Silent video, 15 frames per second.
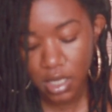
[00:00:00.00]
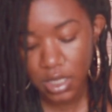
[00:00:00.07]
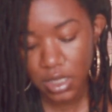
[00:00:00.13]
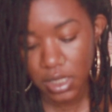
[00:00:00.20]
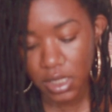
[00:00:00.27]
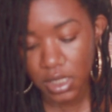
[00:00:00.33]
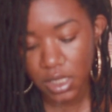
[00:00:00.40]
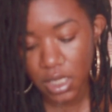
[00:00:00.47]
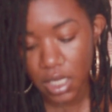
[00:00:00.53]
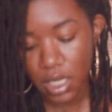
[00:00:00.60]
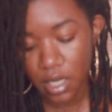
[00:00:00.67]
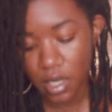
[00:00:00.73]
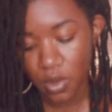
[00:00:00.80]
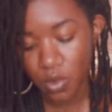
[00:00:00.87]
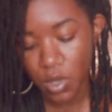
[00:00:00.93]
Let's
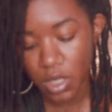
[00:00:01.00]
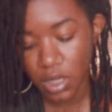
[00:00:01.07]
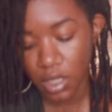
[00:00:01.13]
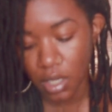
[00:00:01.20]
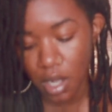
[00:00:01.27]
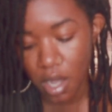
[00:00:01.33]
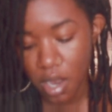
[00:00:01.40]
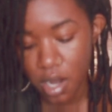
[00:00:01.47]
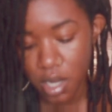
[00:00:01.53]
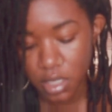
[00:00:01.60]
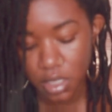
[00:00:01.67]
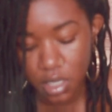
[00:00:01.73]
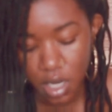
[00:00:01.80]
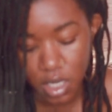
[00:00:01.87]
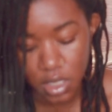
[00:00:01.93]
see what the
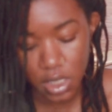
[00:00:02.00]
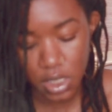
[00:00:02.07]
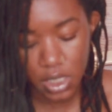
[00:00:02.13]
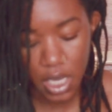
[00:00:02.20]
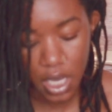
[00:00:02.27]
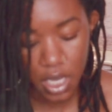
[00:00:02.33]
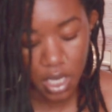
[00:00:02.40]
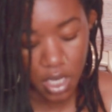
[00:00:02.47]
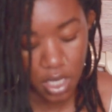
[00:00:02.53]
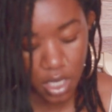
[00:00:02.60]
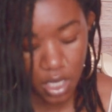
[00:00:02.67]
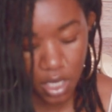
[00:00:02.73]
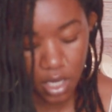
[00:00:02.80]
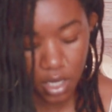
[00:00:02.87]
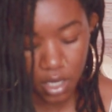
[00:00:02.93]
cards are saying
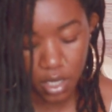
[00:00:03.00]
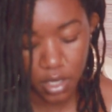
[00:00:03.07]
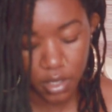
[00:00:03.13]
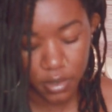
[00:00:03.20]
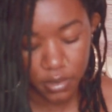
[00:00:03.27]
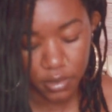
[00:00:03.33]
here.